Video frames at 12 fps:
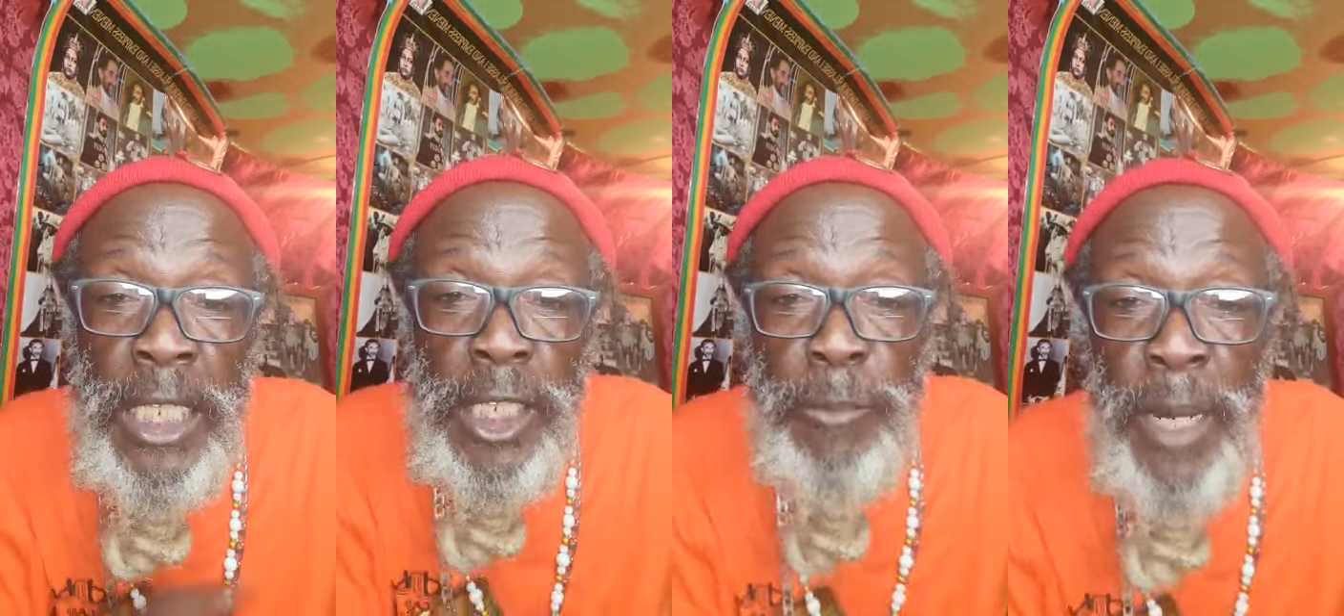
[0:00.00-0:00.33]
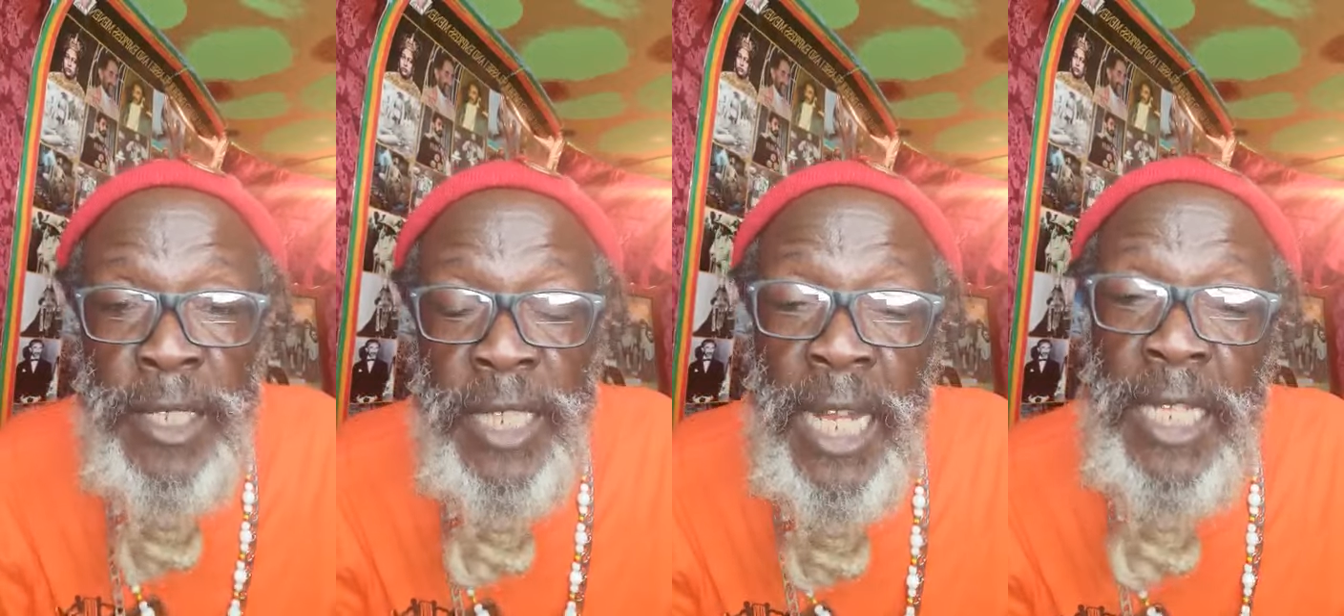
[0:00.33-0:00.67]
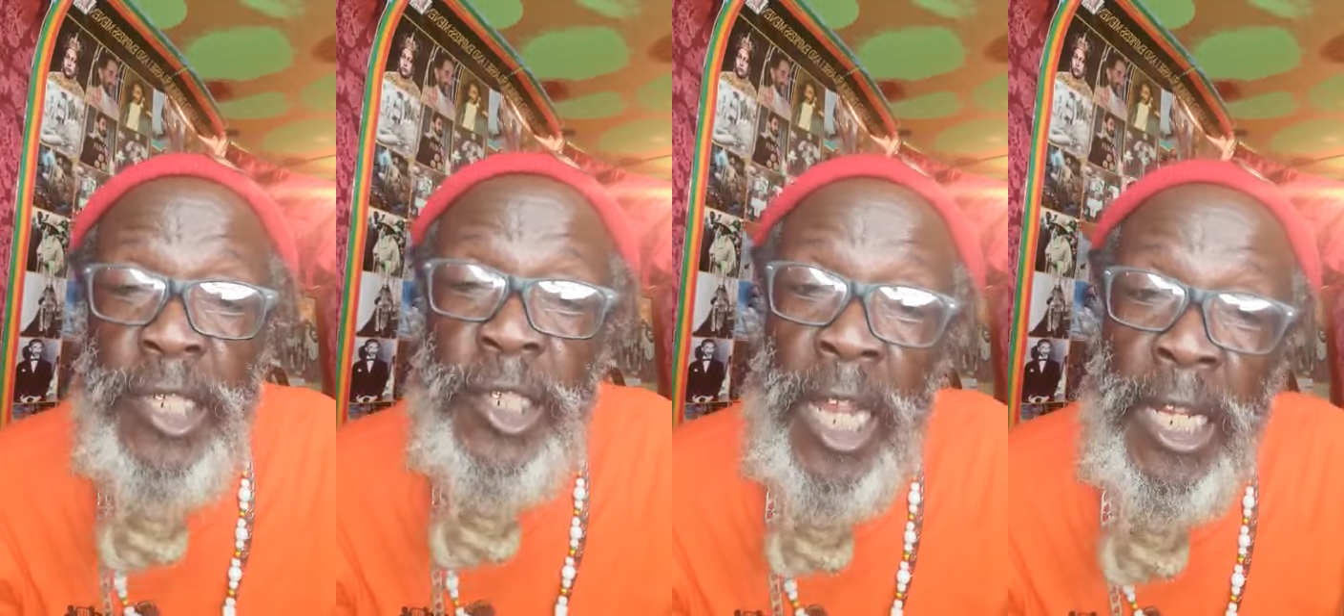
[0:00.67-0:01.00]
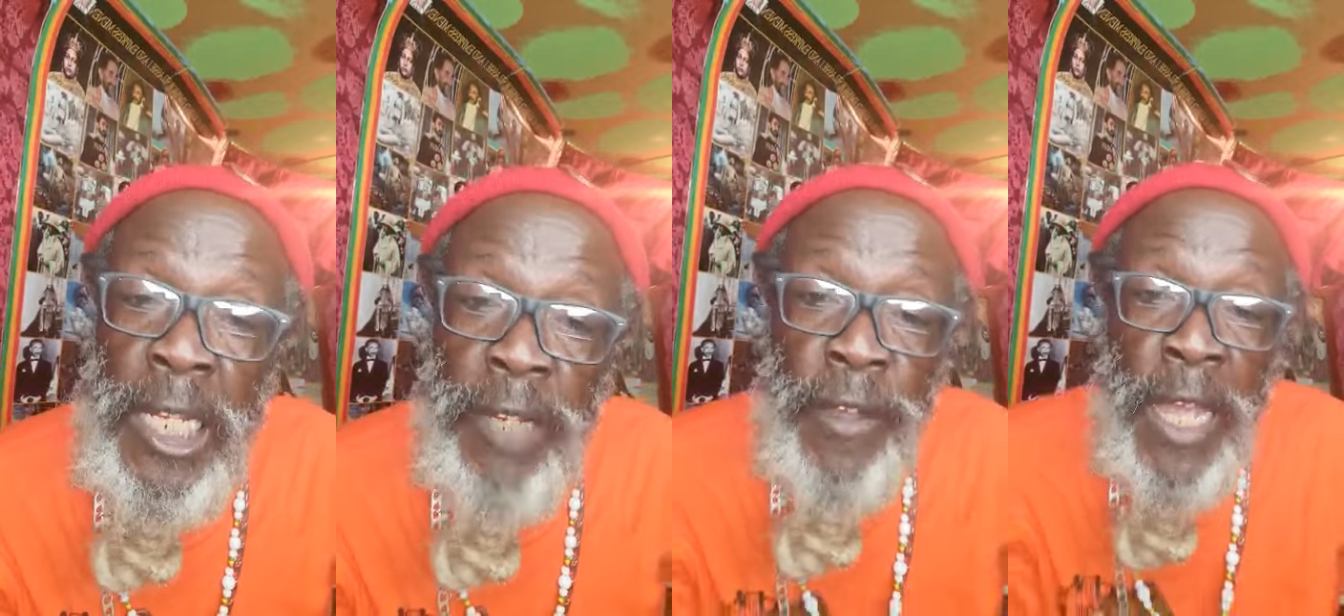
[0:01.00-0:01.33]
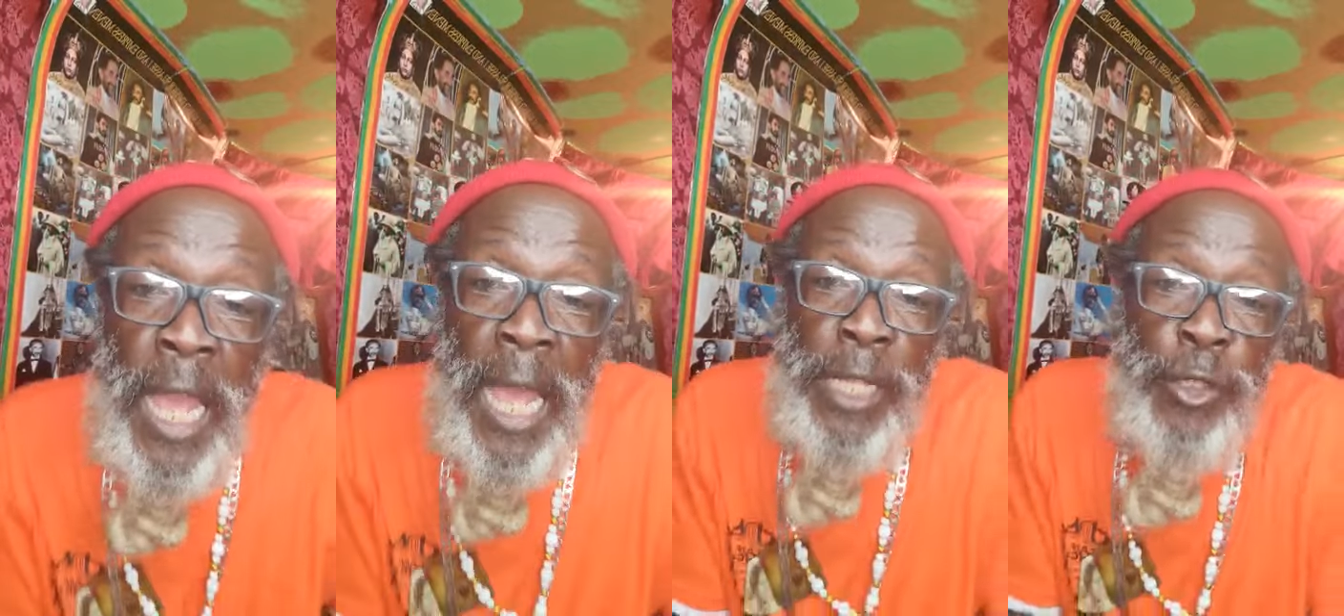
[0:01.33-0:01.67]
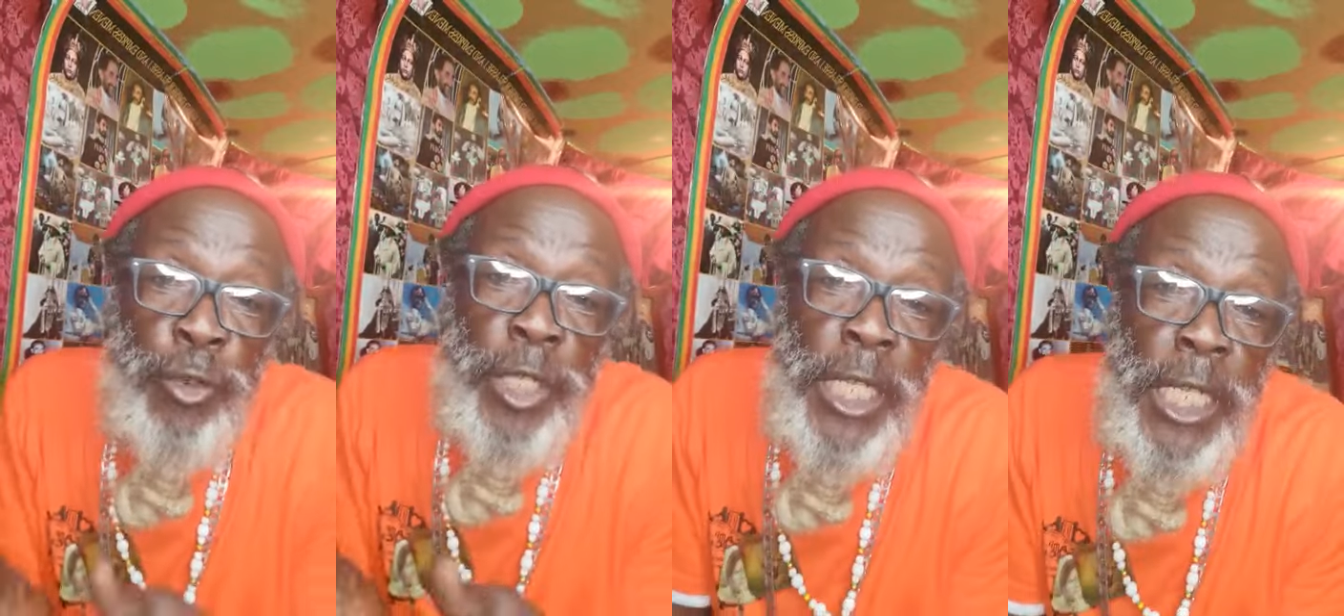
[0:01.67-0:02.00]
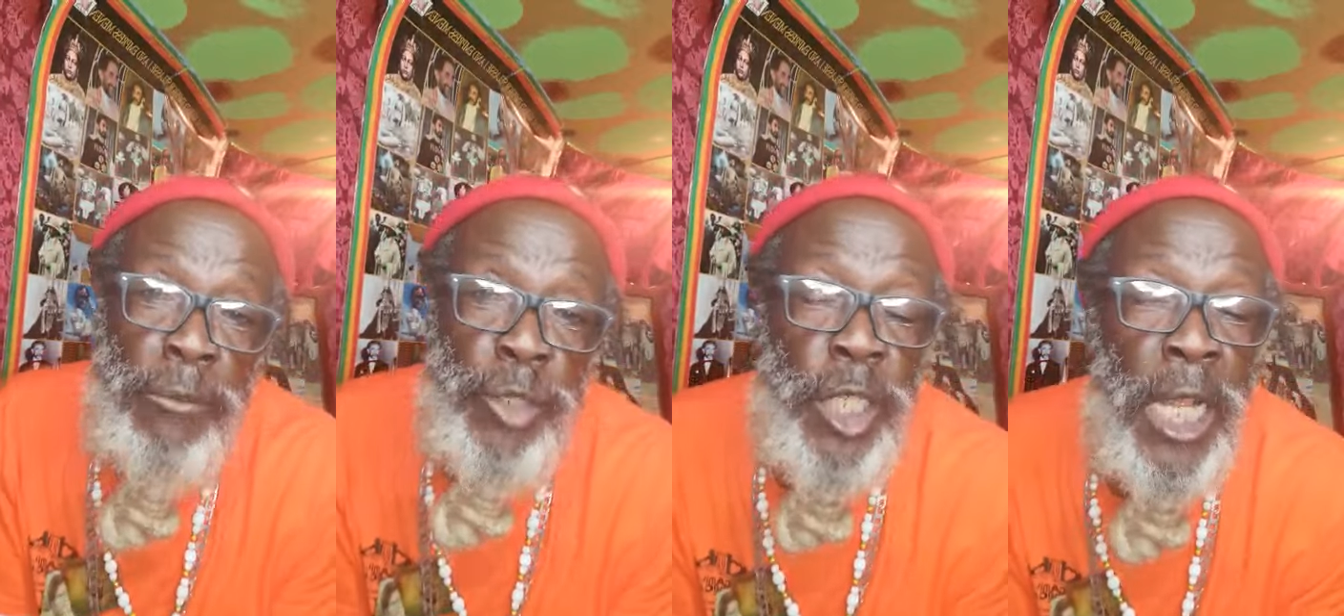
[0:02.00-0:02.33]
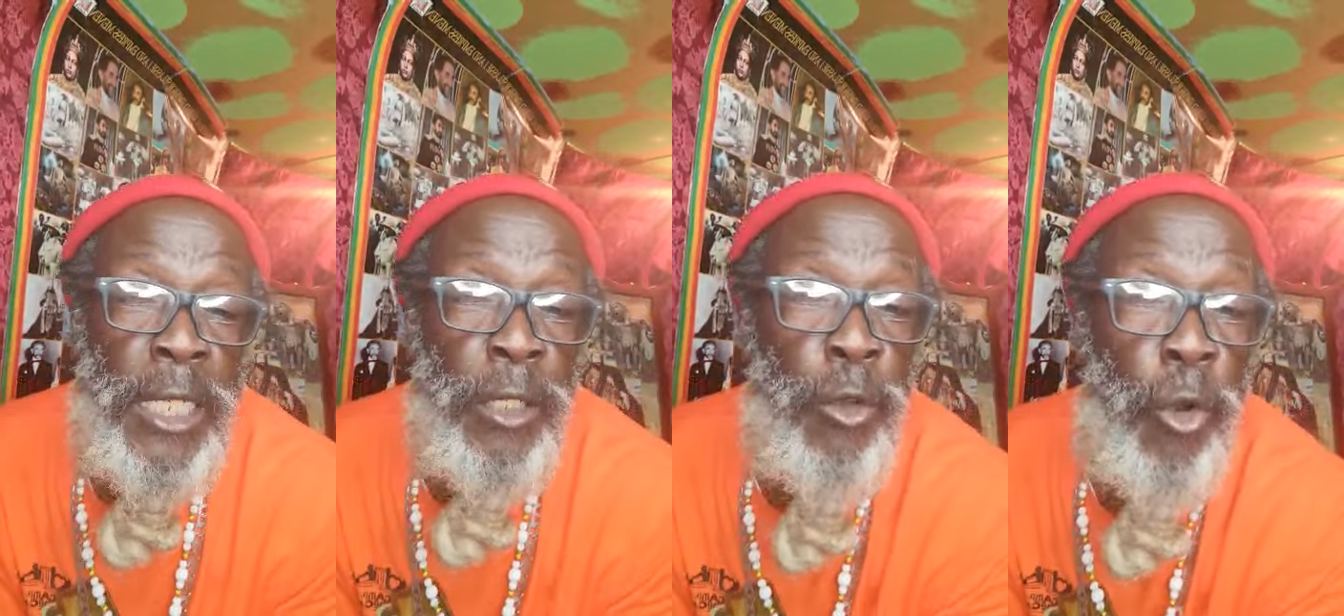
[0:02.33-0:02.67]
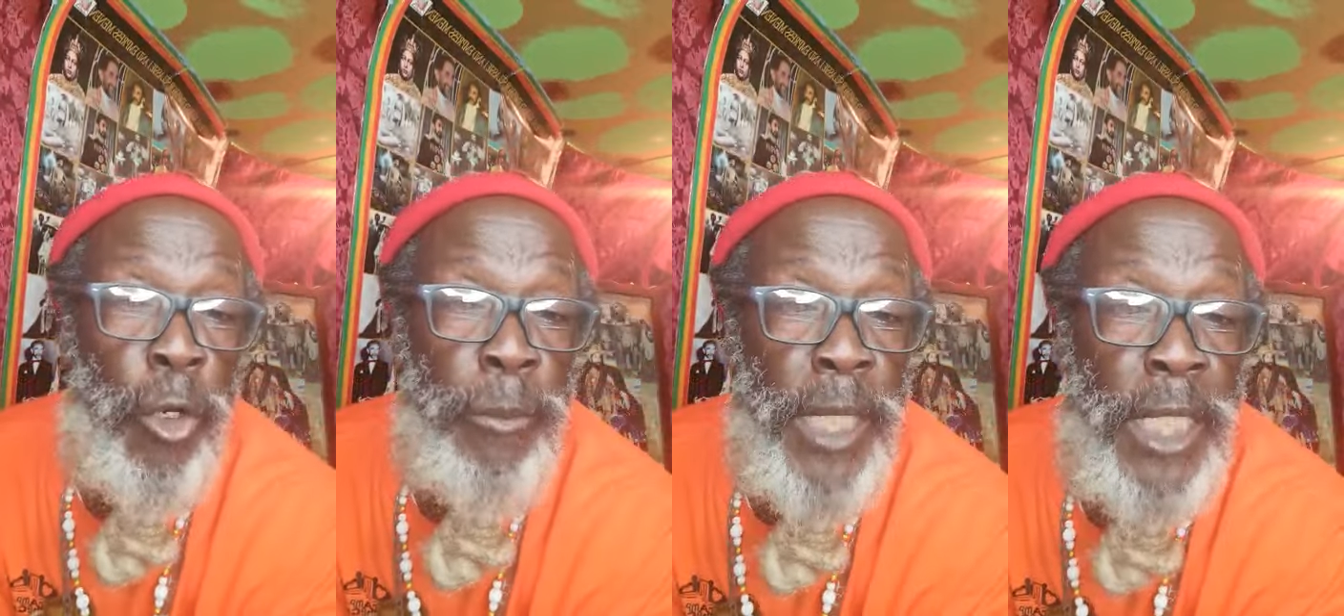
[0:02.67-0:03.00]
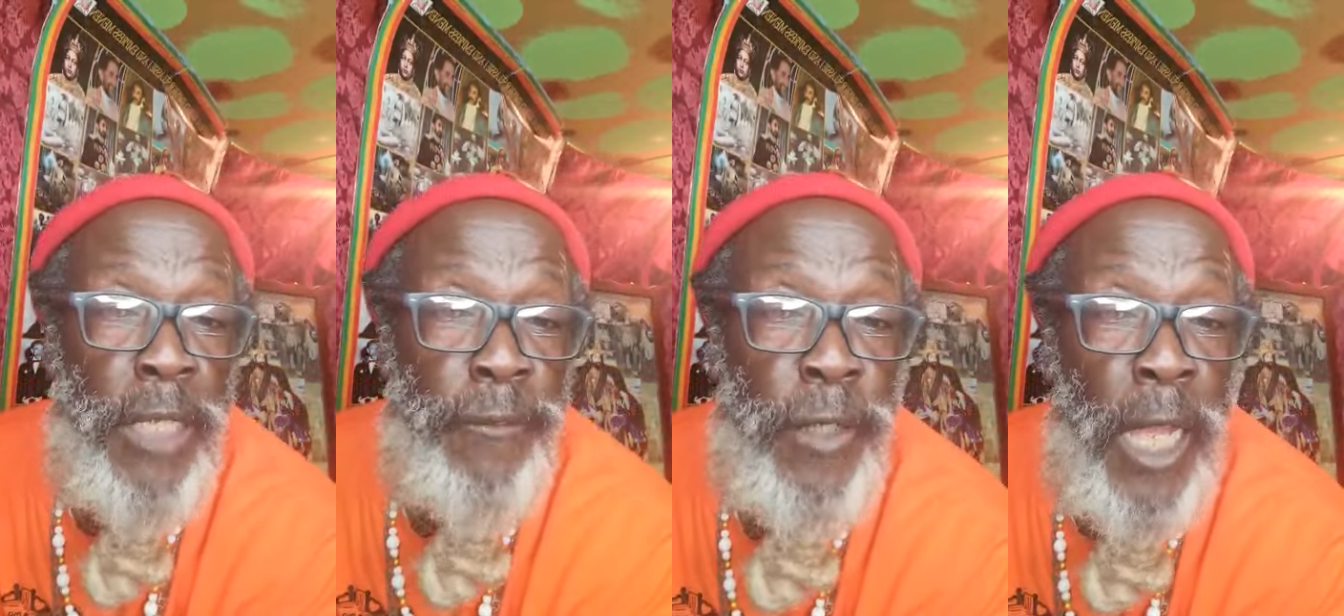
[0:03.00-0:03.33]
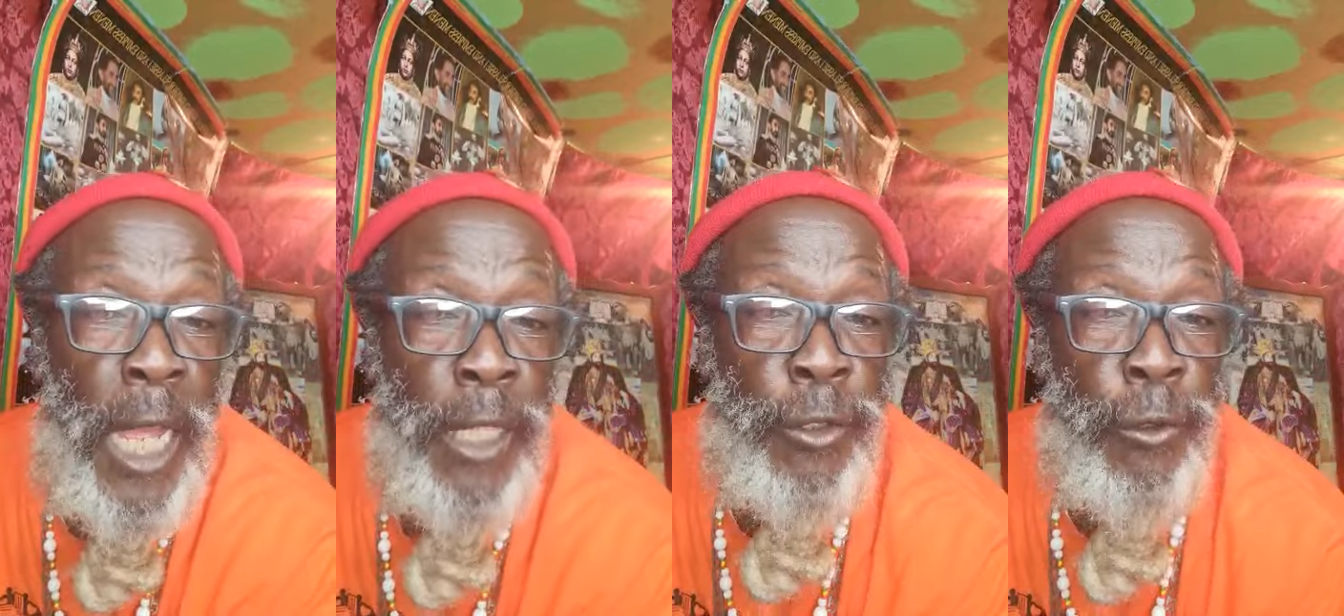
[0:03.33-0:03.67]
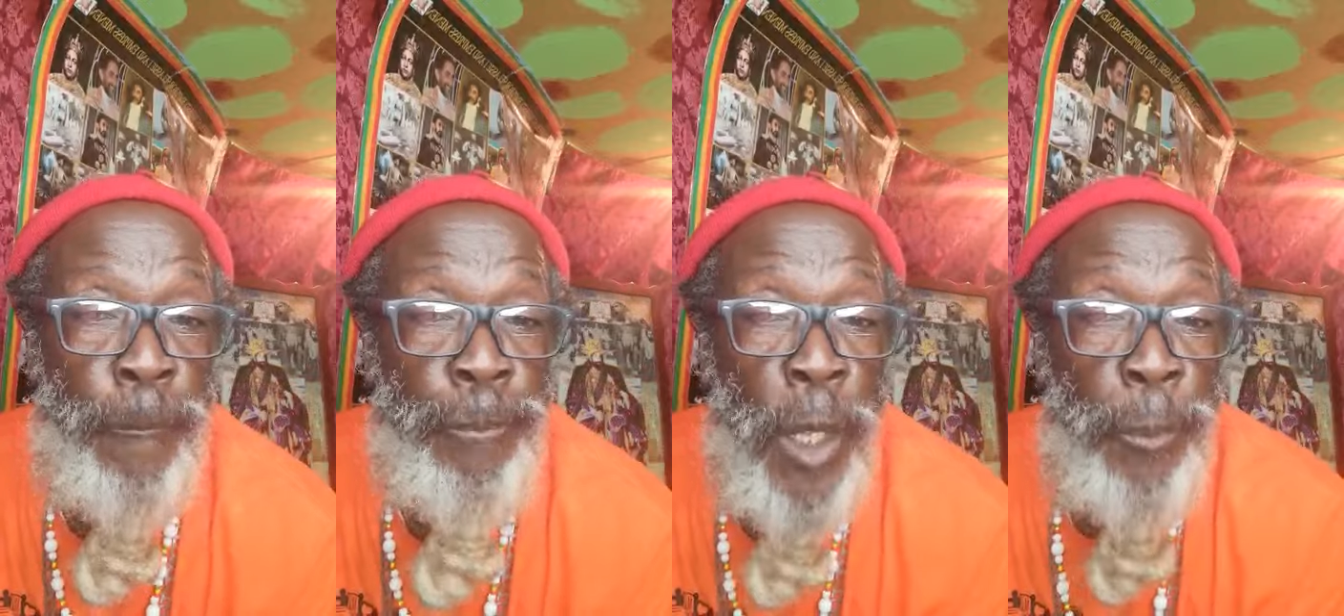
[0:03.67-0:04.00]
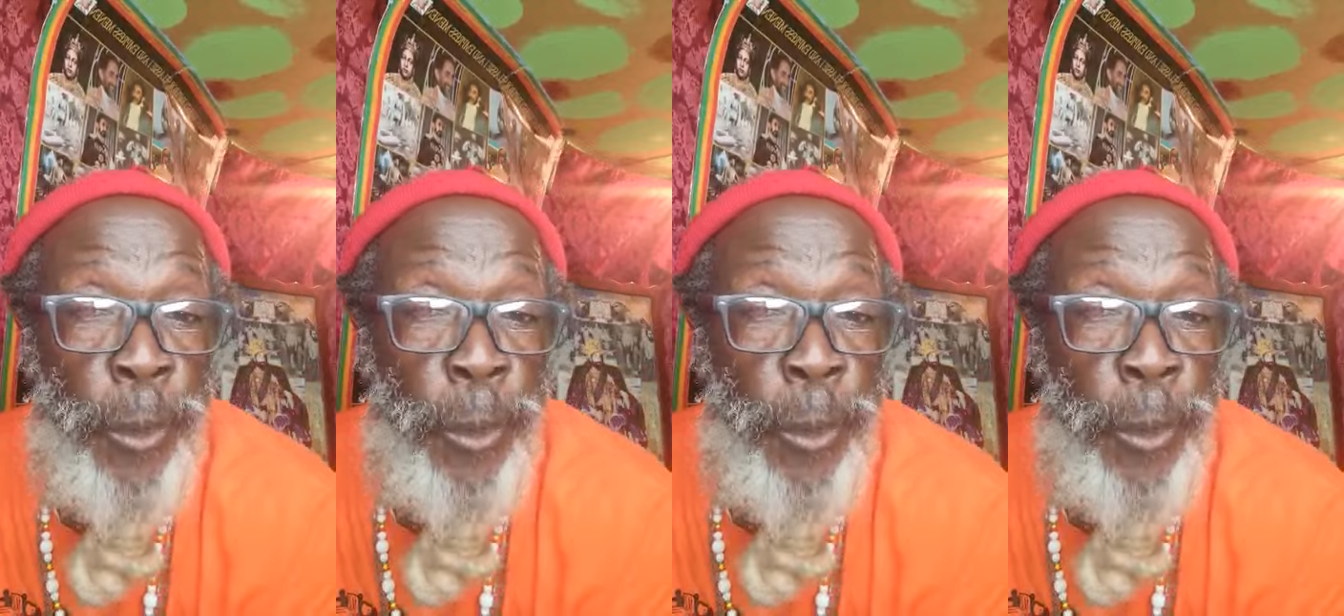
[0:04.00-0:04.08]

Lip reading: This man said, and he shall live, and to him shall the gold be given unto.